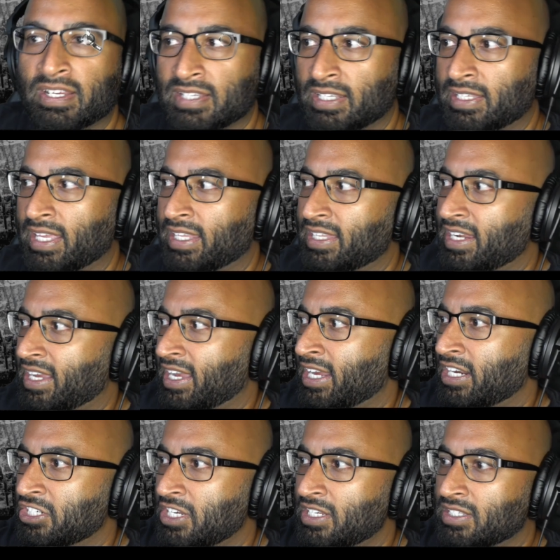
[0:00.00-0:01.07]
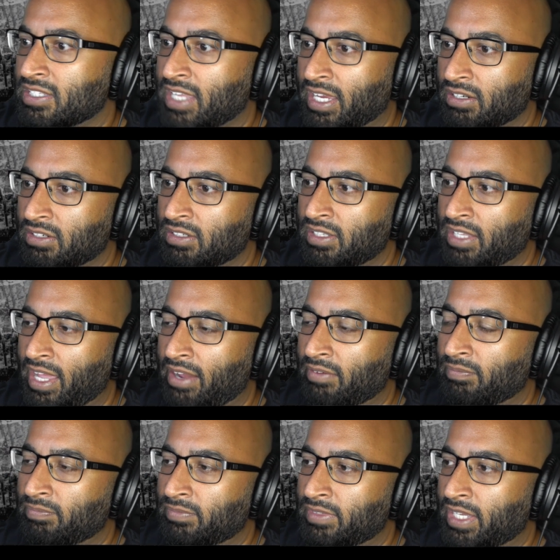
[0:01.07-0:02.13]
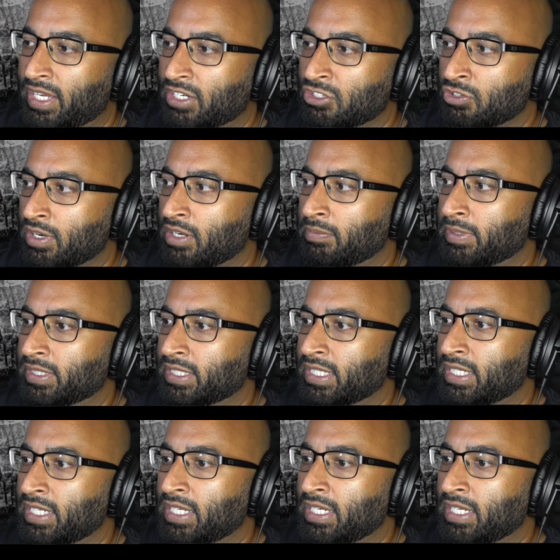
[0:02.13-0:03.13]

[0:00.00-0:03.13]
I said that, and I kind of chased that that that trail. But